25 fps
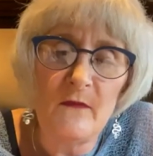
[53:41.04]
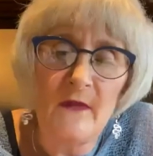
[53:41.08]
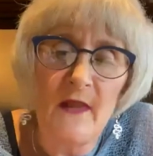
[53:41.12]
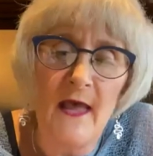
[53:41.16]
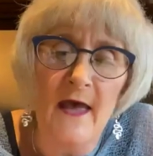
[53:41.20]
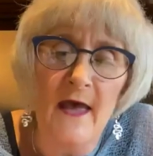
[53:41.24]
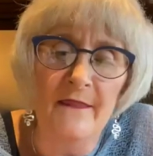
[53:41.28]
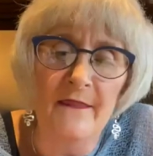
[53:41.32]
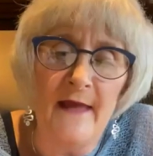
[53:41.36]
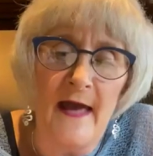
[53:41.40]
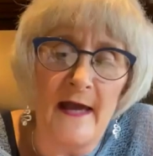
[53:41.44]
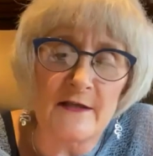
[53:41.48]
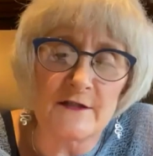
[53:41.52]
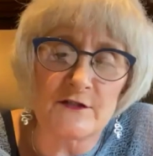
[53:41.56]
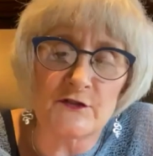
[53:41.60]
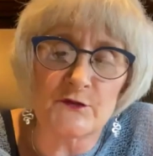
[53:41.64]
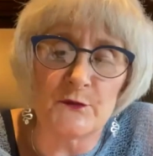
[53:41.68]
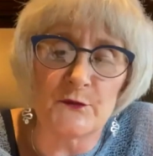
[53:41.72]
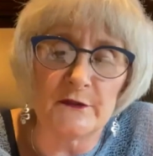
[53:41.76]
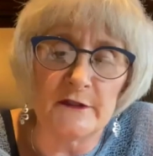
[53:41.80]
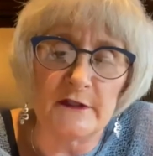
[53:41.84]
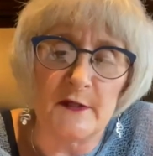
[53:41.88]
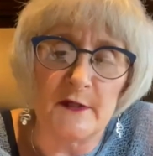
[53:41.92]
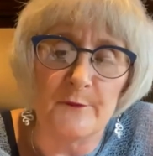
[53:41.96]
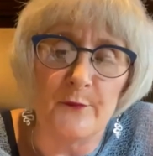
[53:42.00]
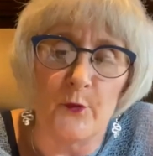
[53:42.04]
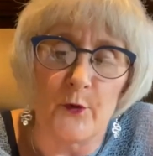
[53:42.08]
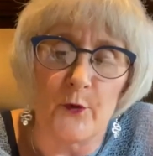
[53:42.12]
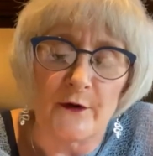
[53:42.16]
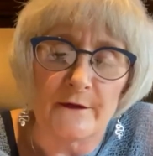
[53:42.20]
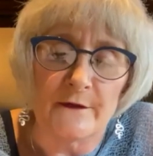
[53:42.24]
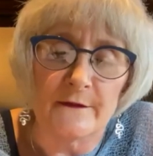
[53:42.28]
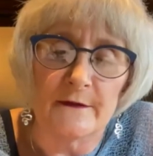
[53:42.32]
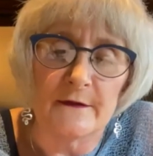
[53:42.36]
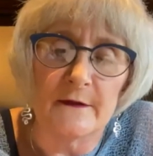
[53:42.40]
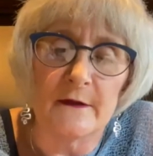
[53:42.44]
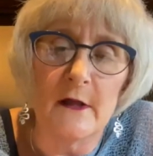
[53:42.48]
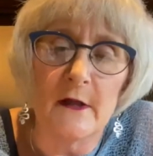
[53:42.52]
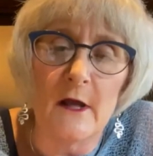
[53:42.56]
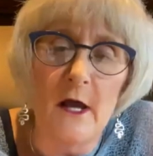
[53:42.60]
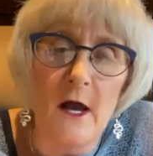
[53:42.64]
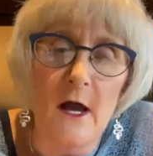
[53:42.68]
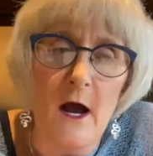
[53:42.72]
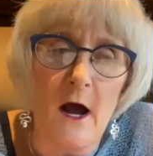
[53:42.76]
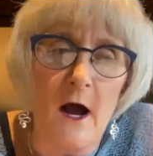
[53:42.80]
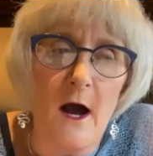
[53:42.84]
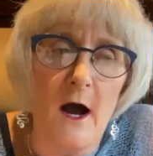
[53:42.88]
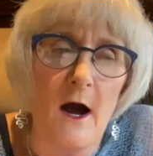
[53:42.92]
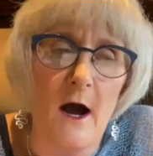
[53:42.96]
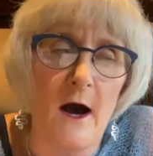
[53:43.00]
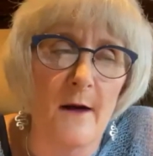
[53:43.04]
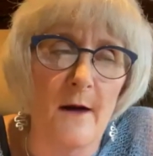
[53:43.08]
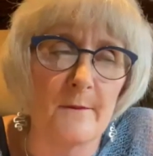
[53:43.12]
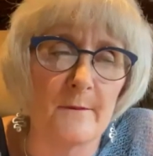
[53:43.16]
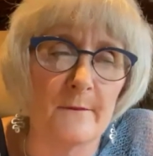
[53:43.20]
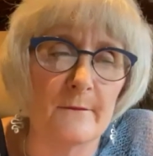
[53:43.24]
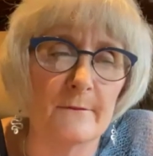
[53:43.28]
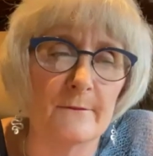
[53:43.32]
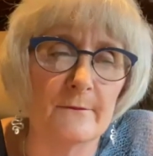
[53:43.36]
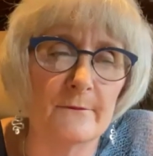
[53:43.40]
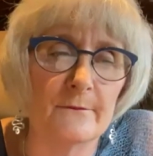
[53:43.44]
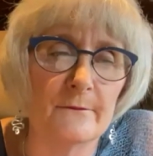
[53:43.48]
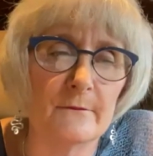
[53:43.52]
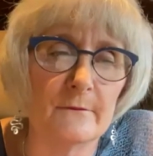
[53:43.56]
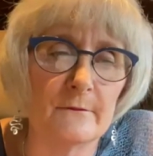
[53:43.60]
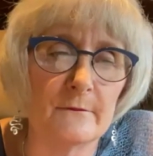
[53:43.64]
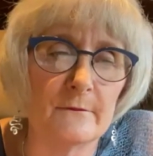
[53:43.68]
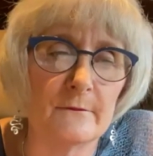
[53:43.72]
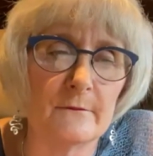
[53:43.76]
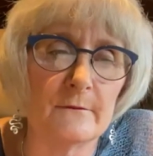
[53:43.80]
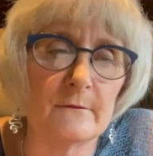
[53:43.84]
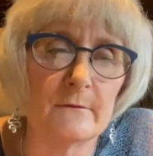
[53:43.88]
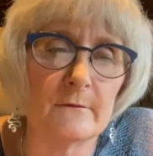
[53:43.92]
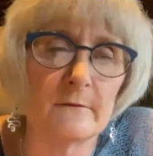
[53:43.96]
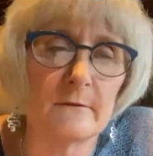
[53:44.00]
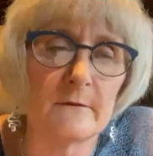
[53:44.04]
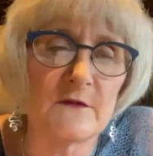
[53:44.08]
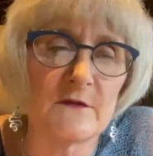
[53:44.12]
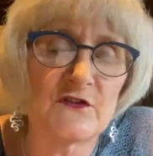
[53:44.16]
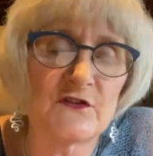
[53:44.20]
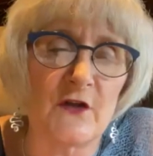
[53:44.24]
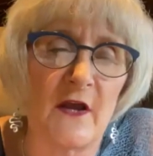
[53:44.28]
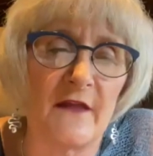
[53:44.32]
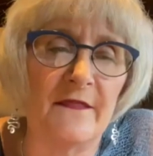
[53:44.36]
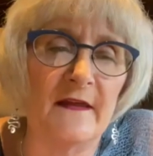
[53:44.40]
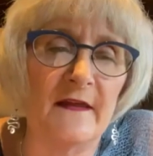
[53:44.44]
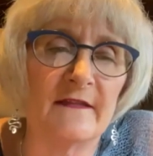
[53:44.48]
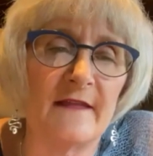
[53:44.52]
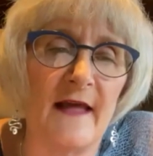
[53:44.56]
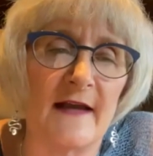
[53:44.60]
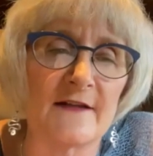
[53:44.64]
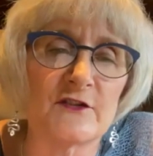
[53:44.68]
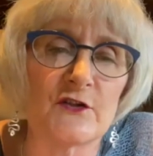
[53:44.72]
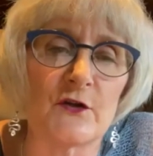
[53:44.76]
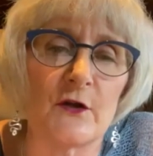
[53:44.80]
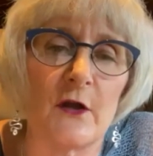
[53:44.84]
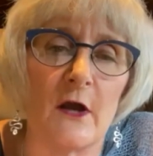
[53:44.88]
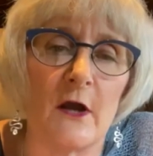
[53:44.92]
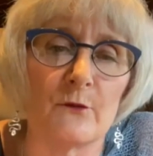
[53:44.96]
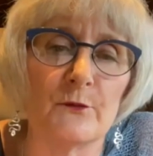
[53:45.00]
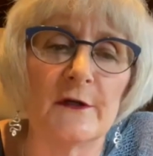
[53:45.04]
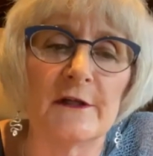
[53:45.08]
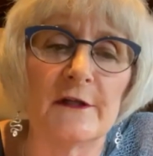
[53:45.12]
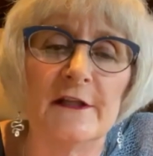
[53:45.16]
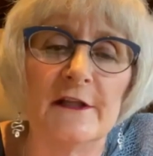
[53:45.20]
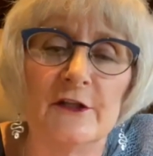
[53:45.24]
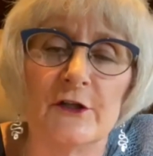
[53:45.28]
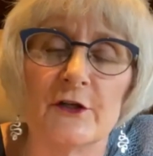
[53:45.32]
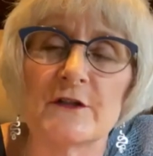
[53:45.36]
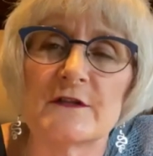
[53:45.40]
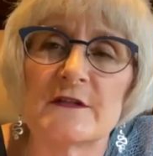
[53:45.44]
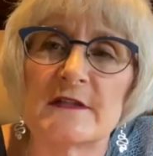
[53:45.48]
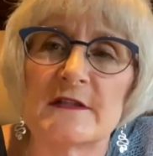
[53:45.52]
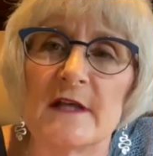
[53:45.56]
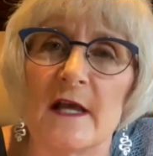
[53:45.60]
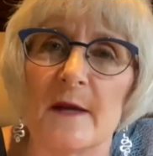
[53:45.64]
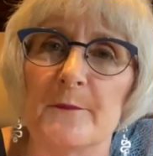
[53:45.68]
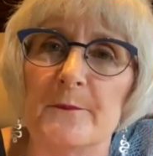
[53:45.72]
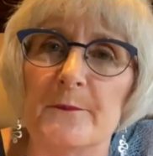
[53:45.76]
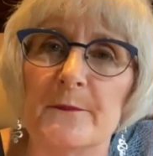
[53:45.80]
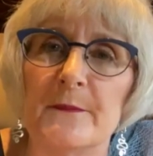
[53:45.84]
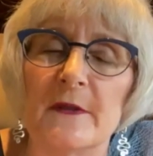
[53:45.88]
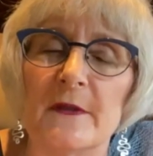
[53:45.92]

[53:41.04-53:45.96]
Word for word: And that's really important. Um, so I think that's a really good tip.